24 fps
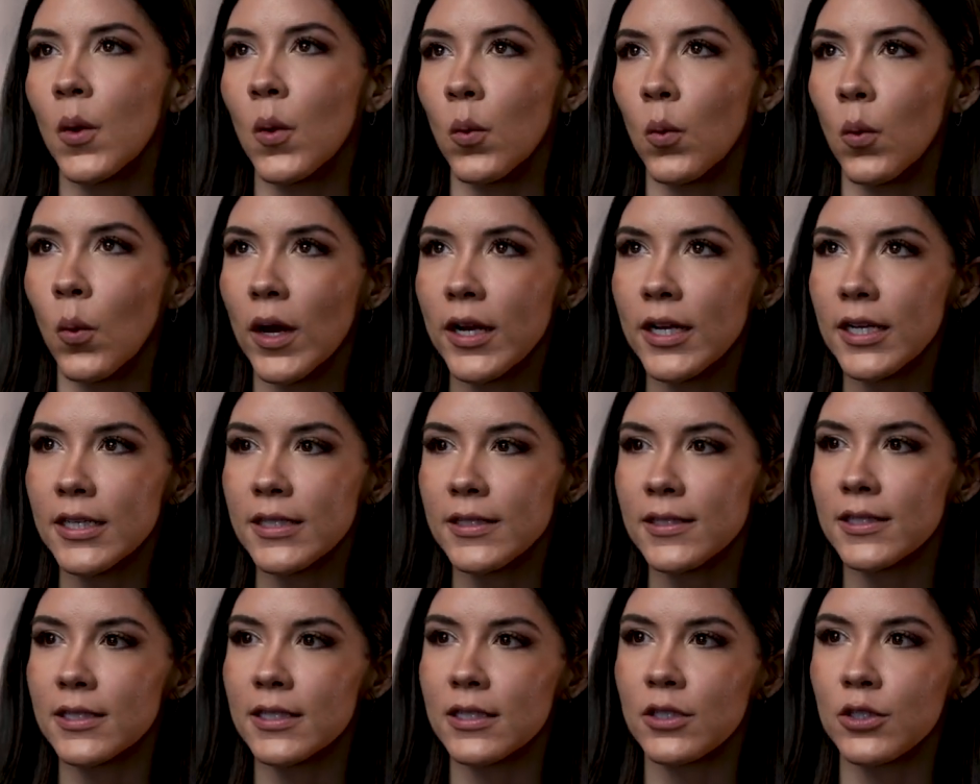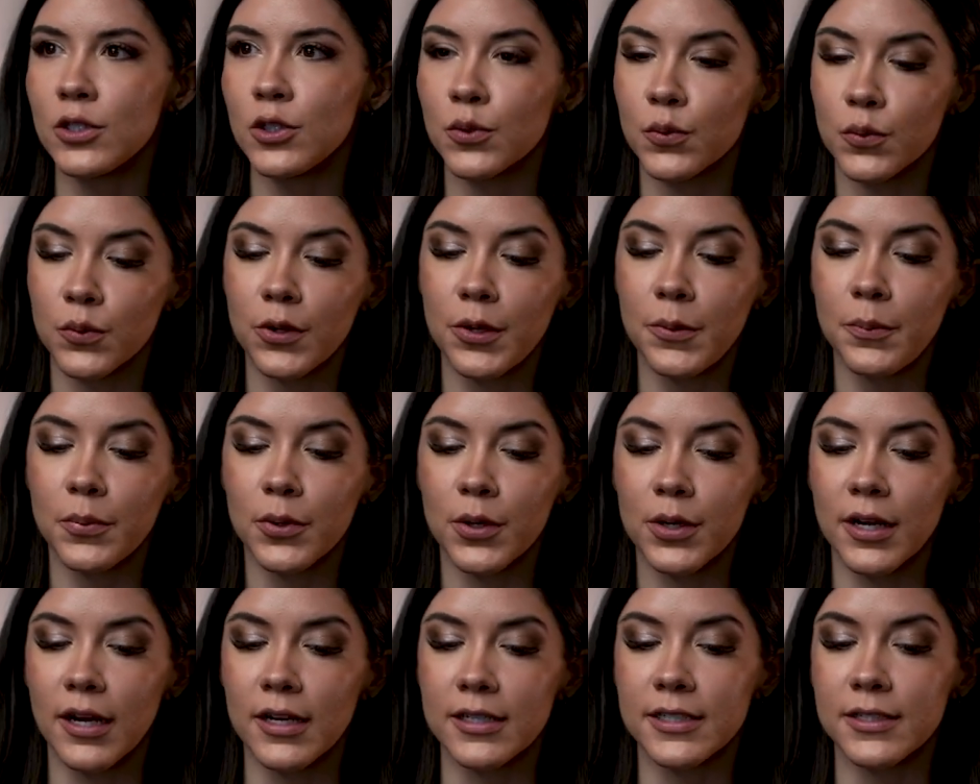What is your
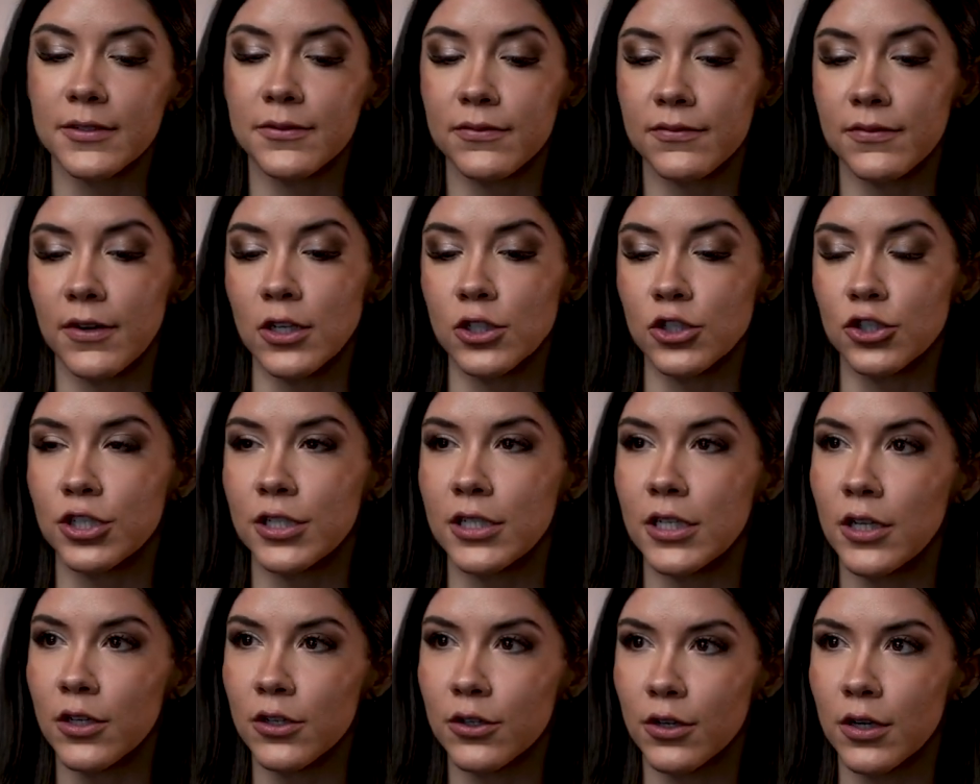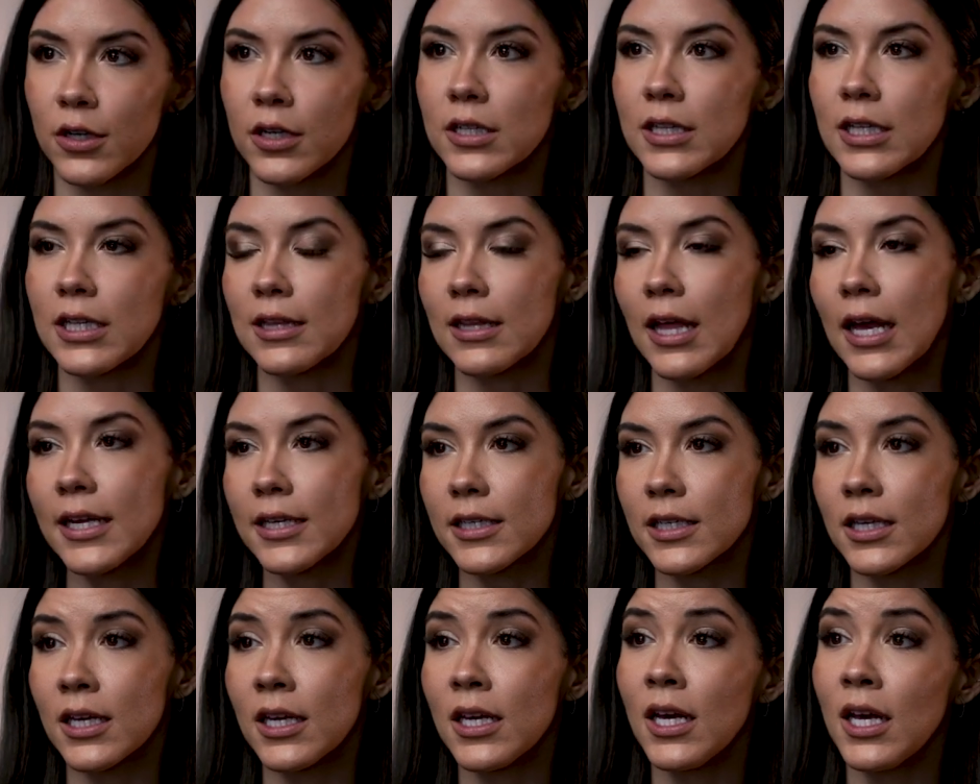reproductive function currently
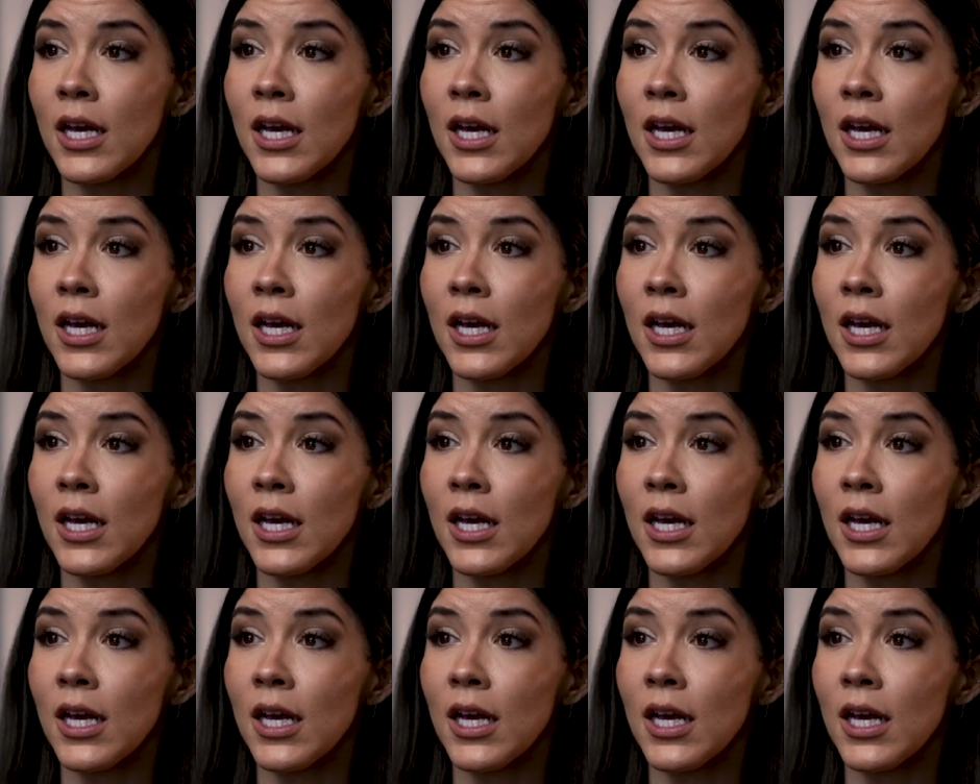like?